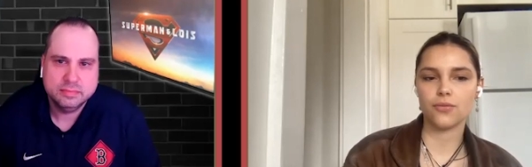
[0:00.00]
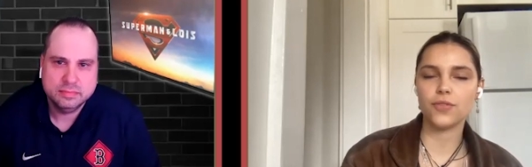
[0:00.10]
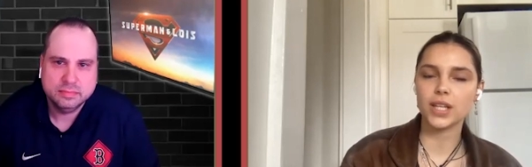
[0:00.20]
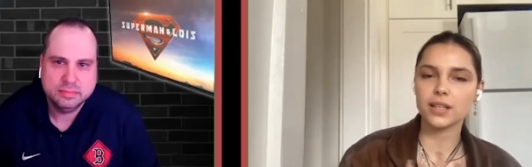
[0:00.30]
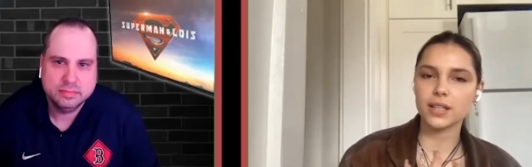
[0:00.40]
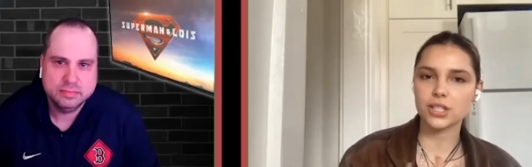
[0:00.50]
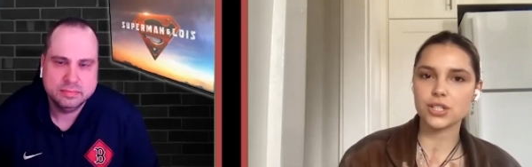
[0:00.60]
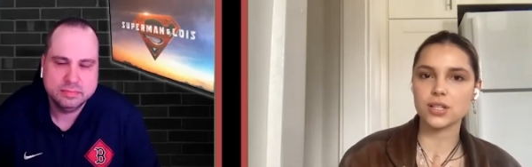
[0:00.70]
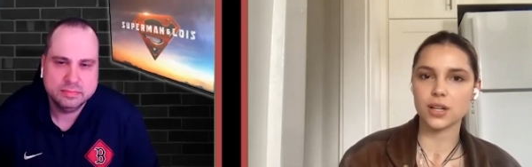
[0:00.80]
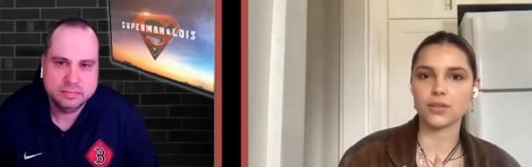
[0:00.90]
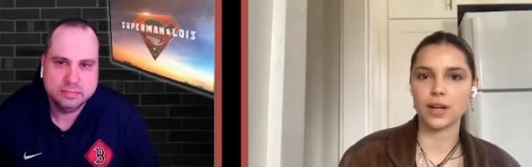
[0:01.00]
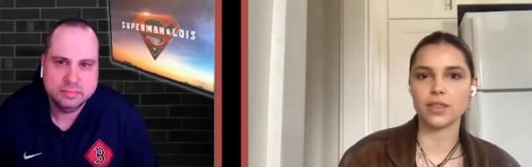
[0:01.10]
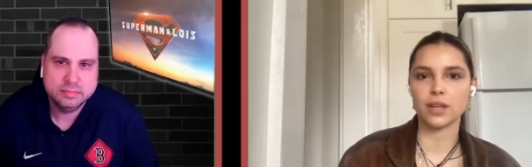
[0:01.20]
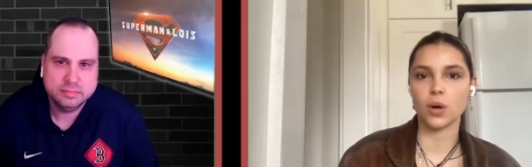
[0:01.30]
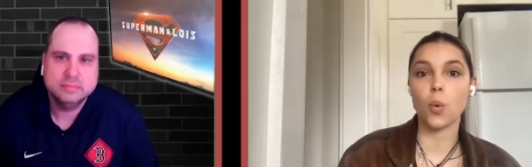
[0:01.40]
Speaker 1: feeling like she's done the
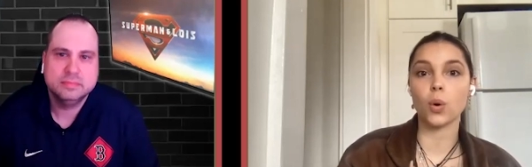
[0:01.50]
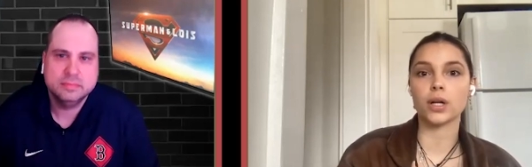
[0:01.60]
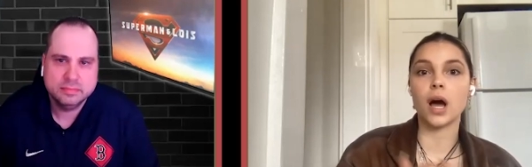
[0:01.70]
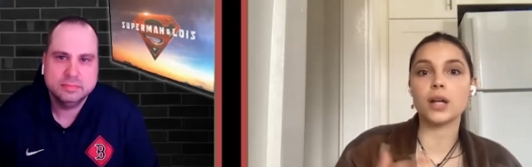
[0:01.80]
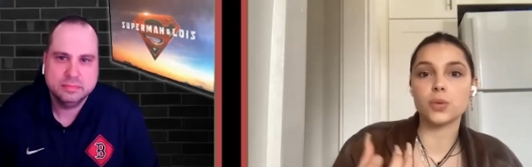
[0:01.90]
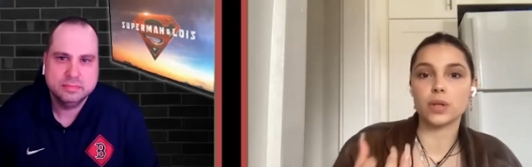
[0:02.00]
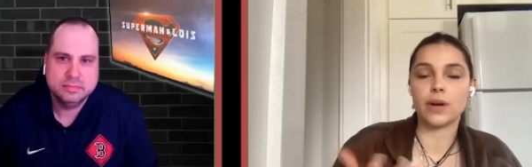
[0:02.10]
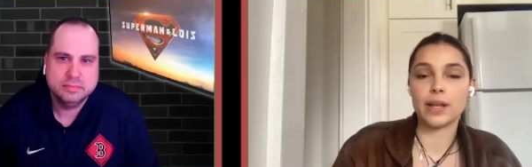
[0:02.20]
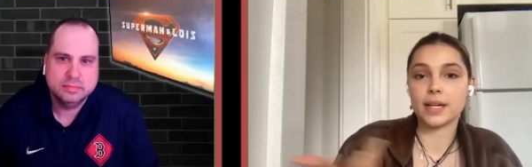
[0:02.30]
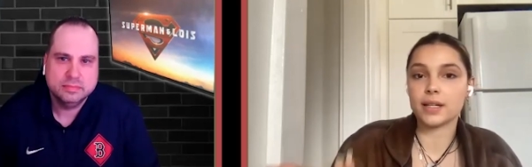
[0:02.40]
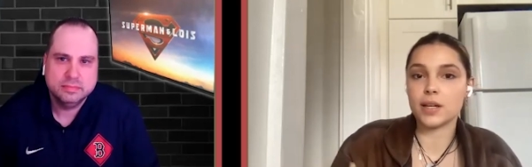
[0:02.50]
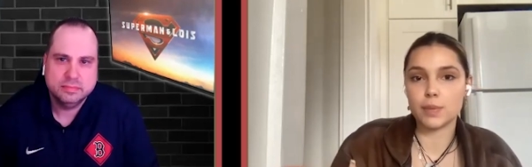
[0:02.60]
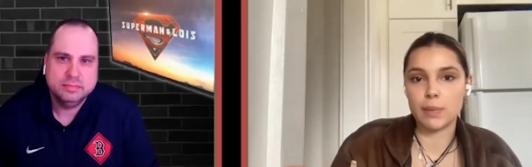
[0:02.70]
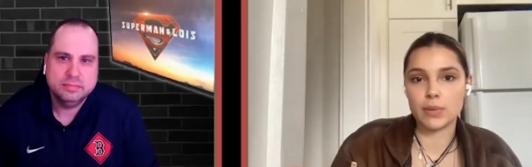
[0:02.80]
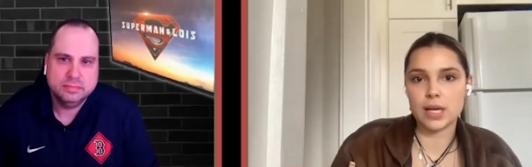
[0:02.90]
right thing or not doing the right thing in
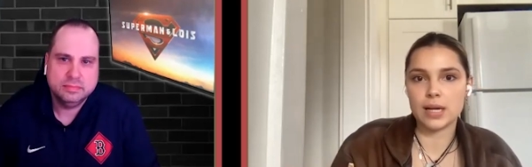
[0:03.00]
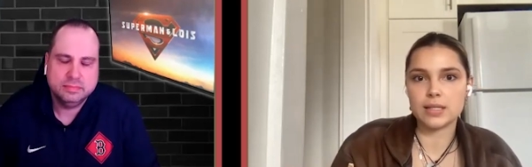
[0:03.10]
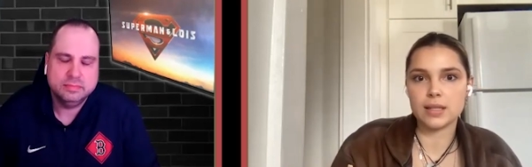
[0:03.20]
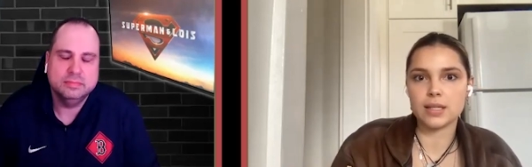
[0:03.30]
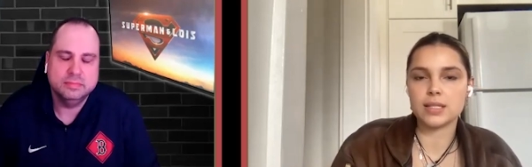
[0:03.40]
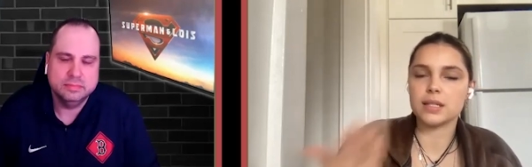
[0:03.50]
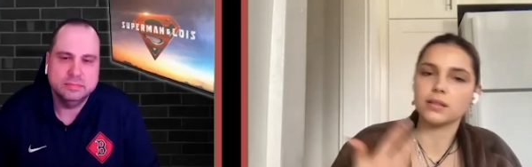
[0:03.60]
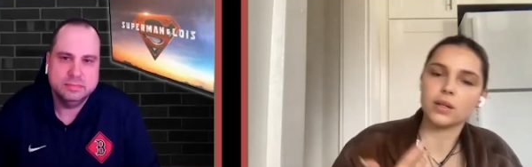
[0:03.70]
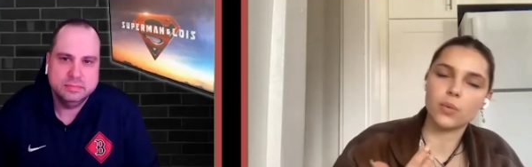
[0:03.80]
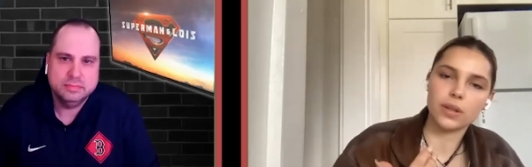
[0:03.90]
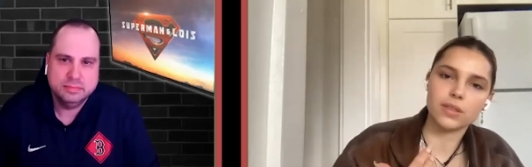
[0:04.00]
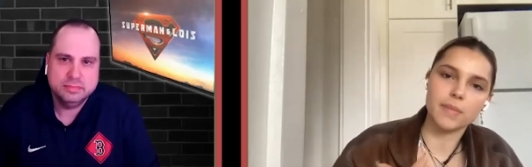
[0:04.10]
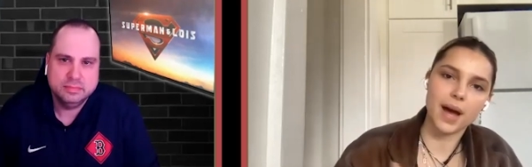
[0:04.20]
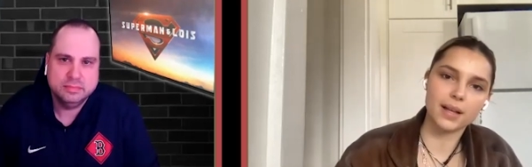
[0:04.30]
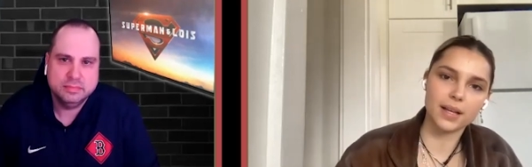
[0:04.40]
other people's eyes and then dealing with
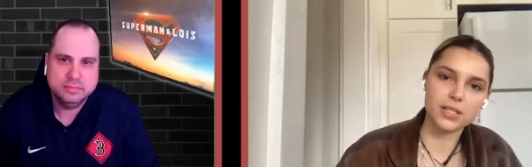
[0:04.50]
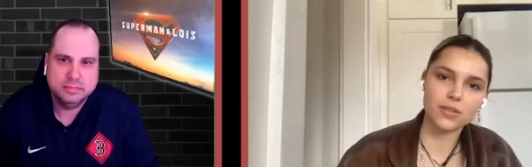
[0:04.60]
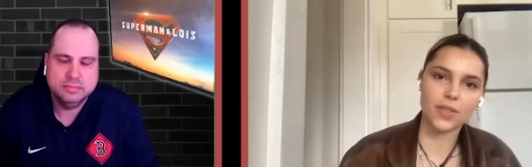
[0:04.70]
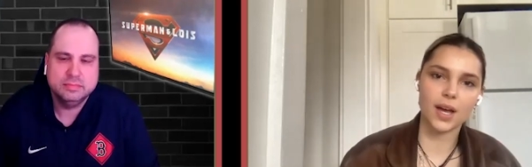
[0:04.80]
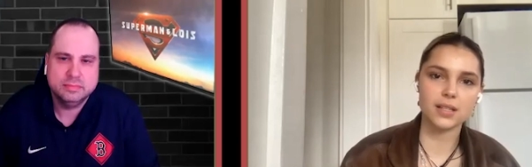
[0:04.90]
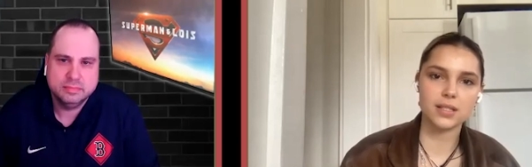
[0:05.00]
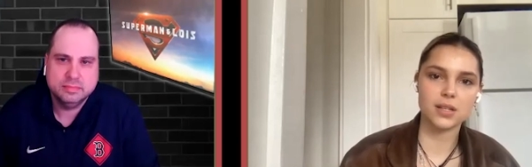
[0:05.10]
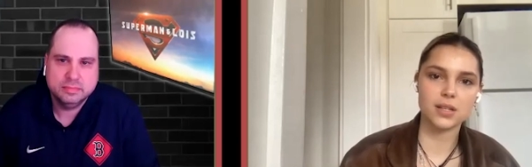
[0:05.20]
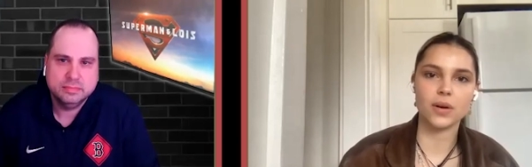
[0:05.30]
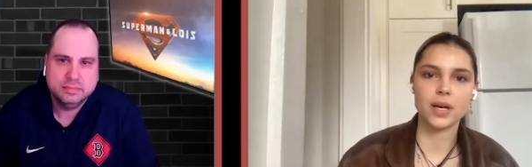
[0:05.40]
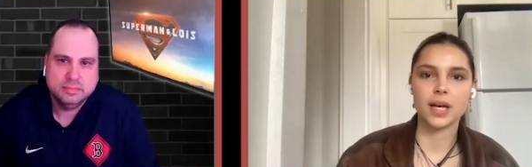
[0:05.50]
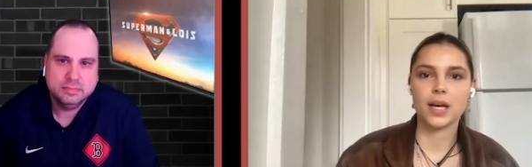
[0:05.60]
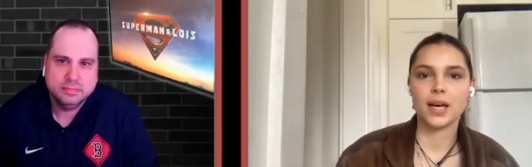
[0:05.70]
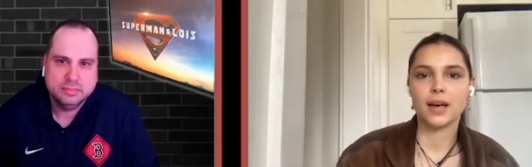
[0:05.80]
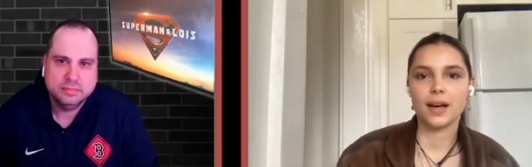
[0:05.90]
the backlash of that. So
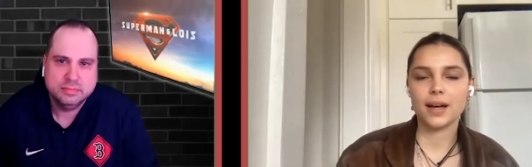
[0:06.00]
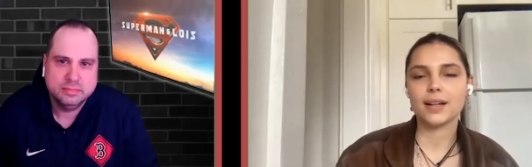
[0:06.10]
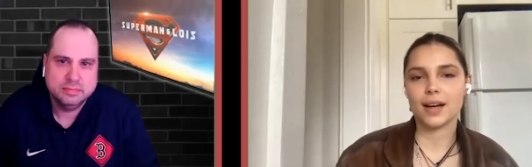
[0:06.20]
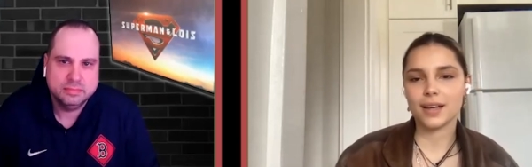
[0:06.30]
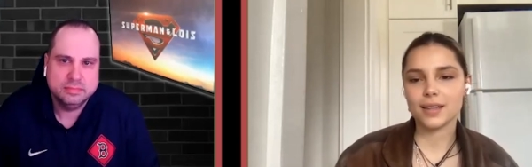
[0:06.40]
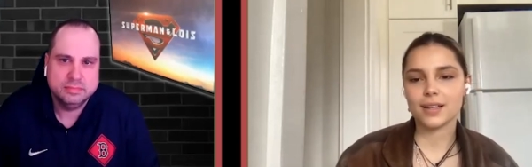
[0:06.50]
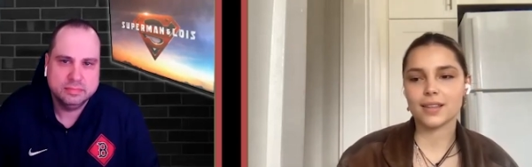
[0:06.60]
I, I, I